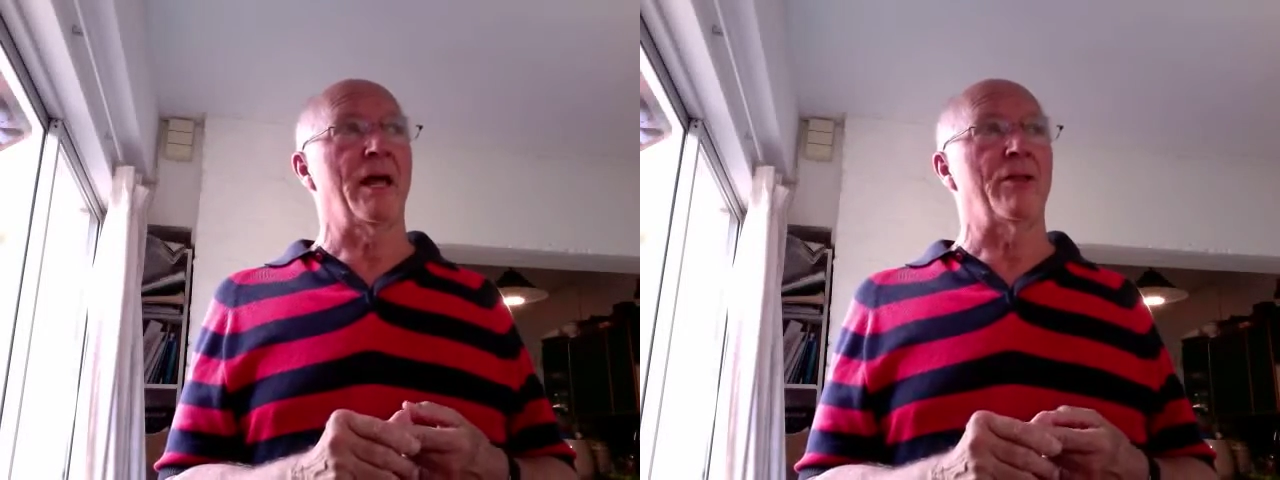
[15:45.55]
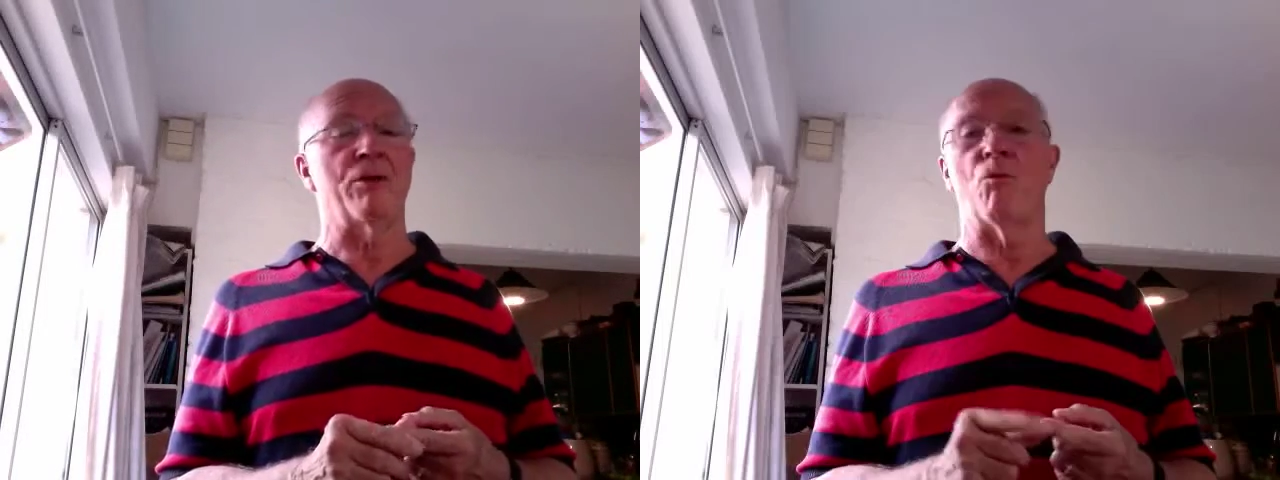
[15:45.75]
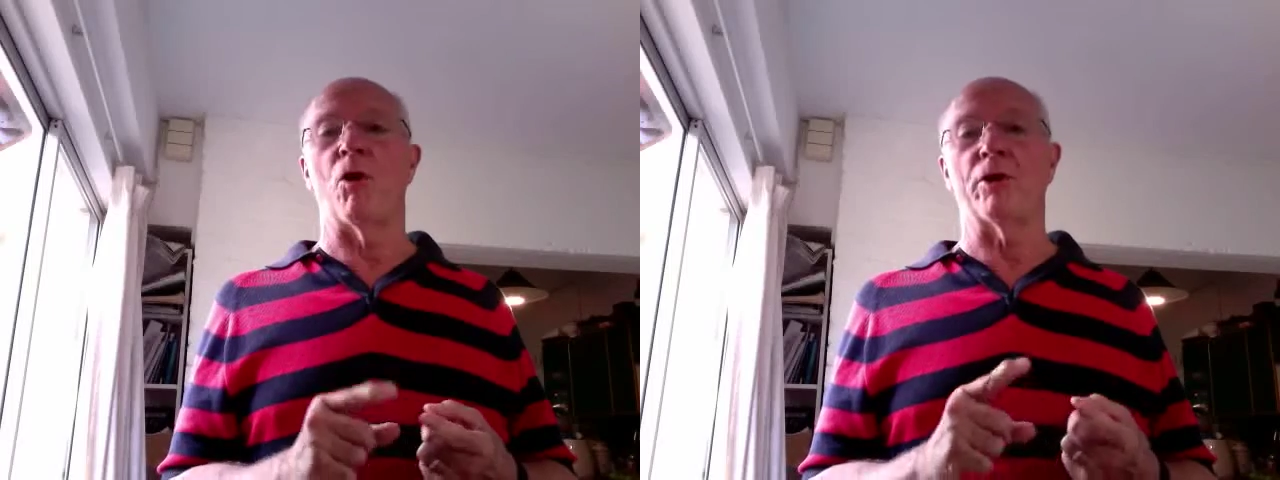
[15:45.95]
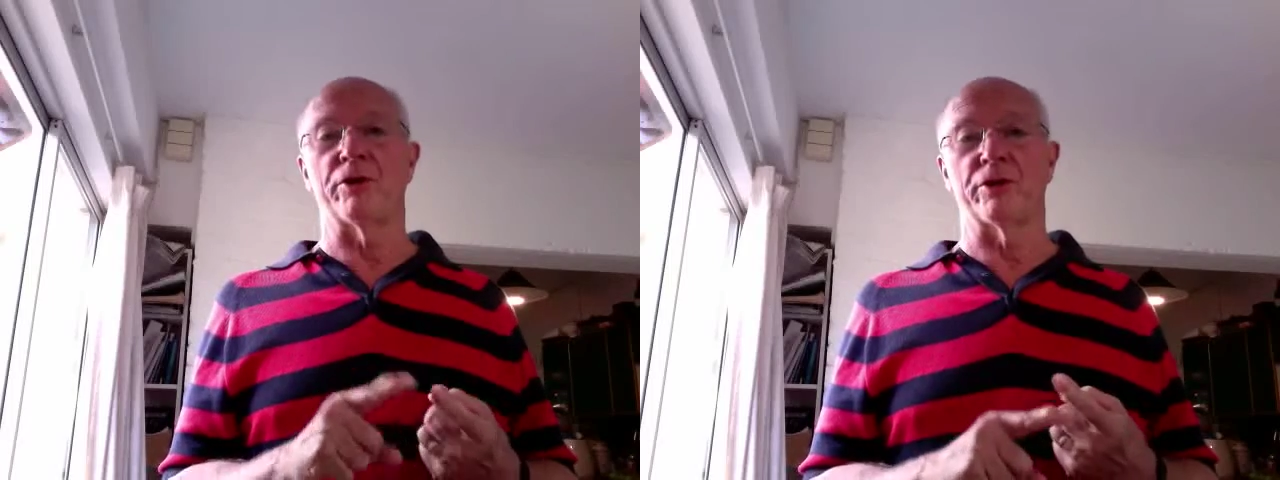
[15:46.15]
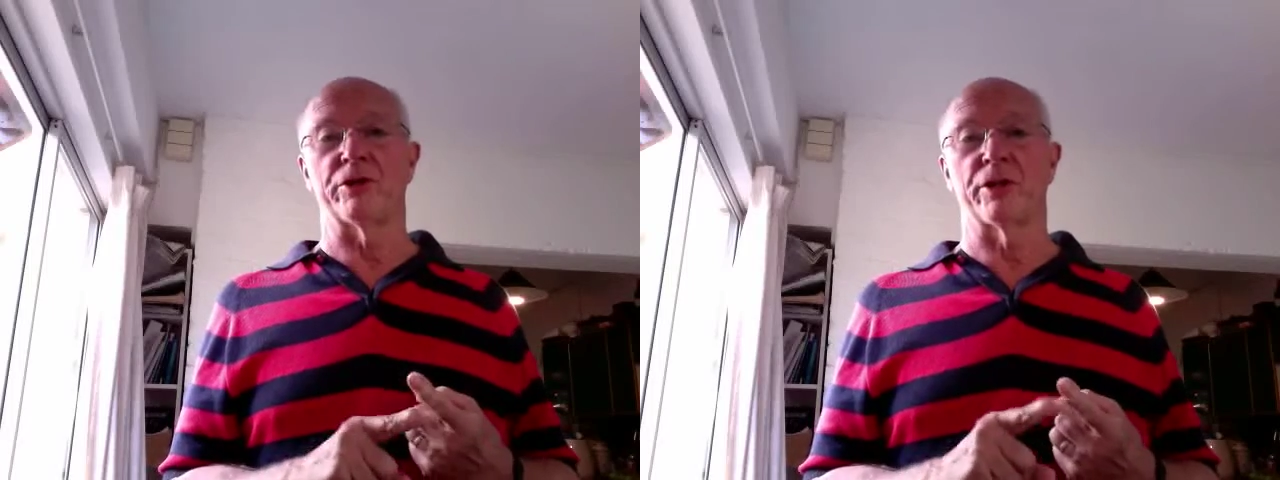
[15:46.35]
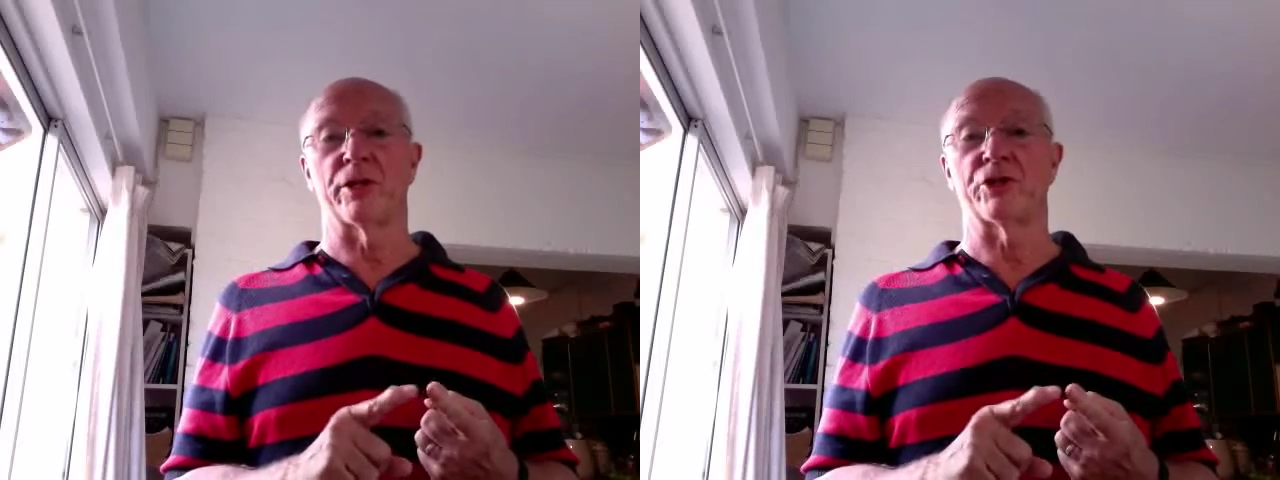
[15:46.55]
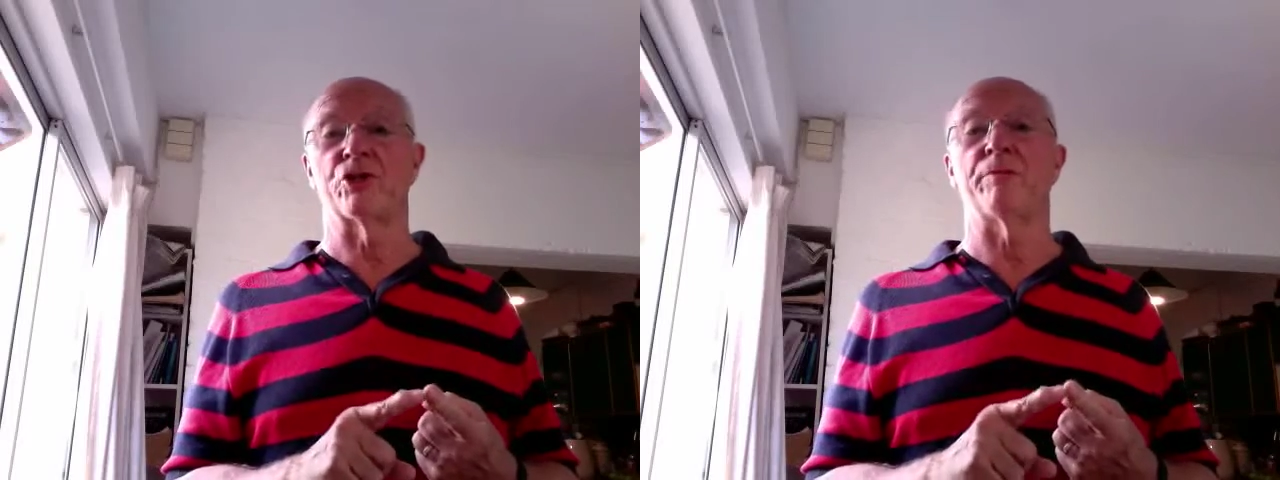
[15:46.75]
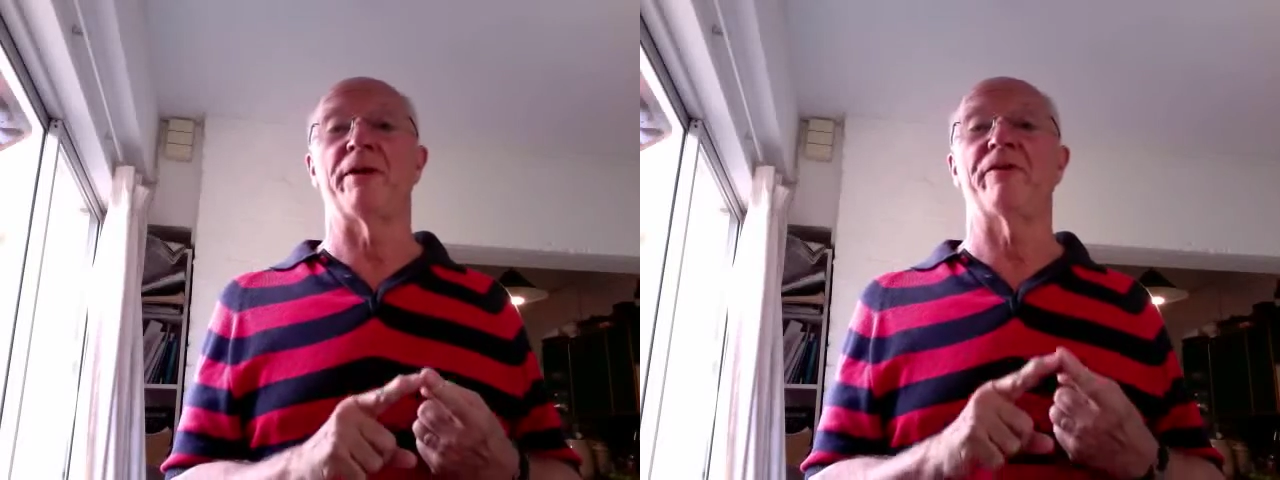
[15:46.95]
the wand
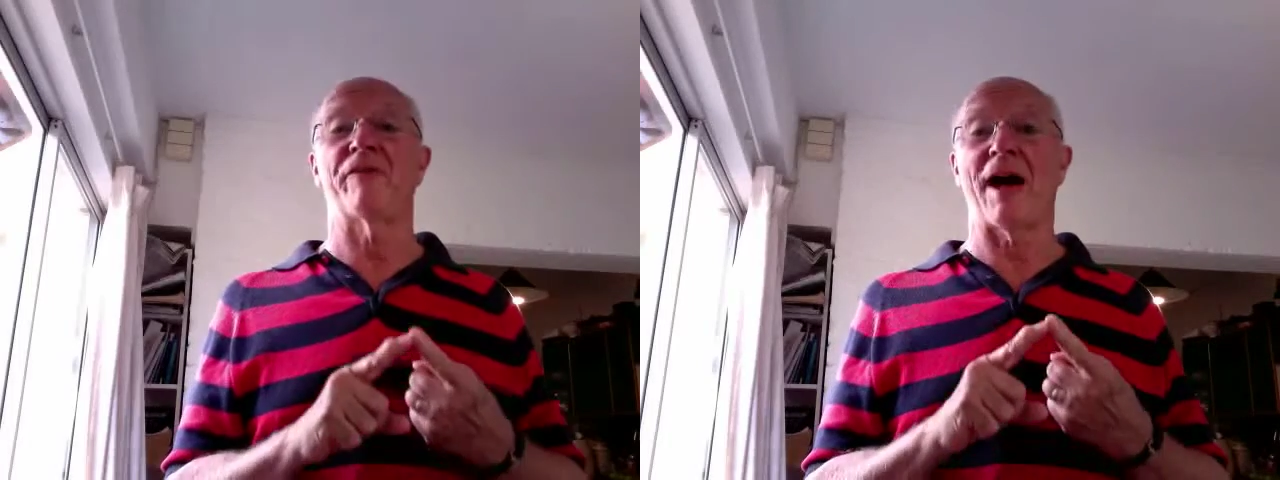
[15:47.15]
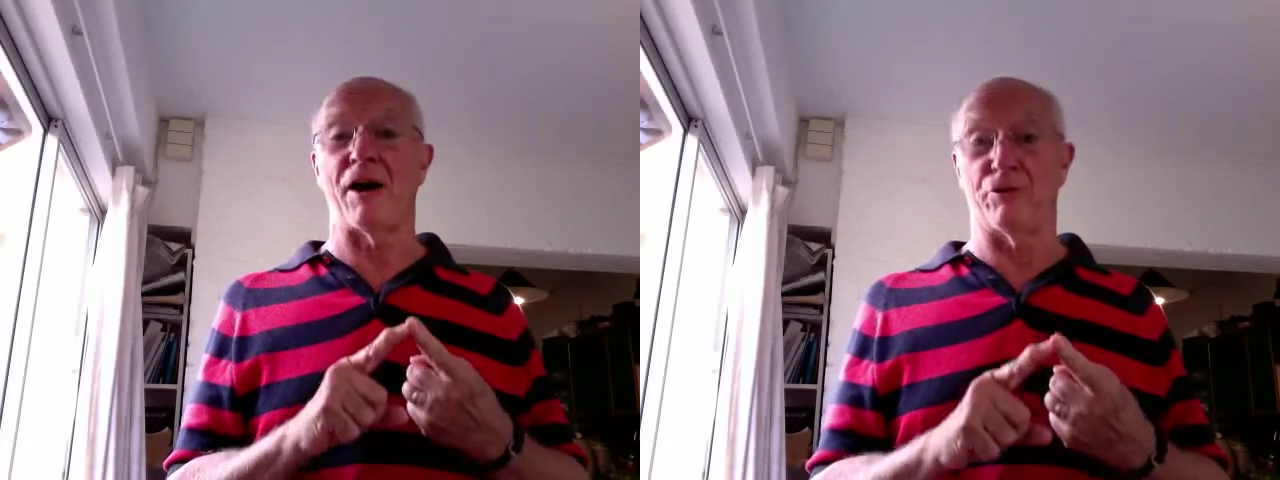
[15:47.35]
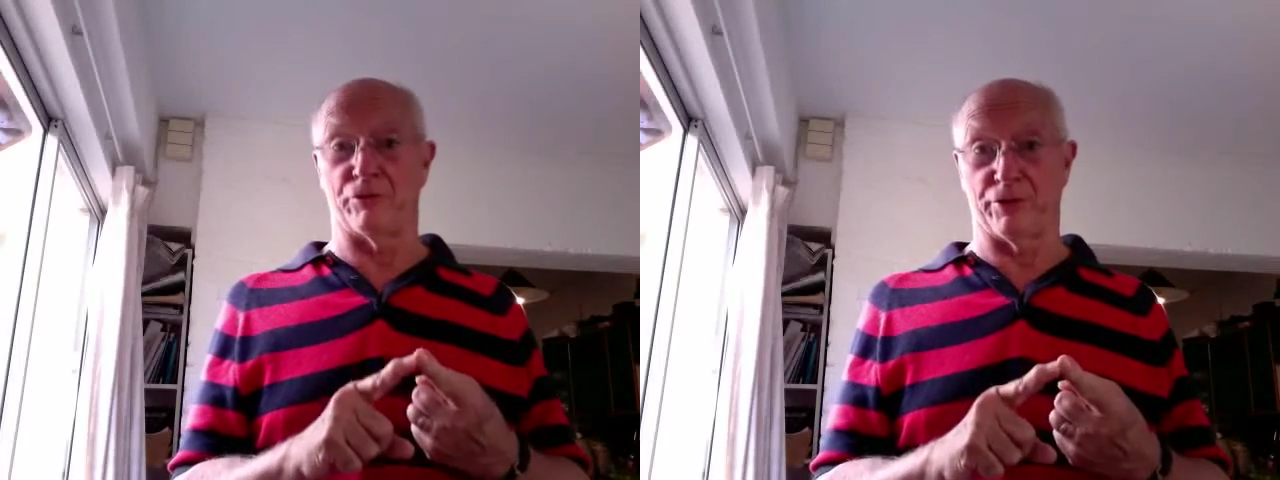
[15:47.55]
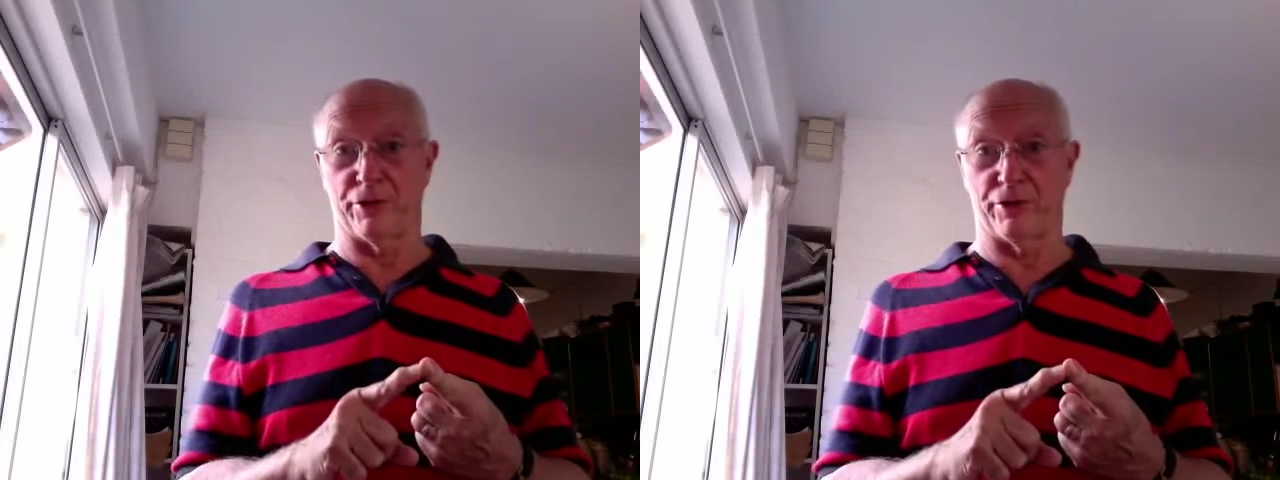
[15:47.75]
should be found,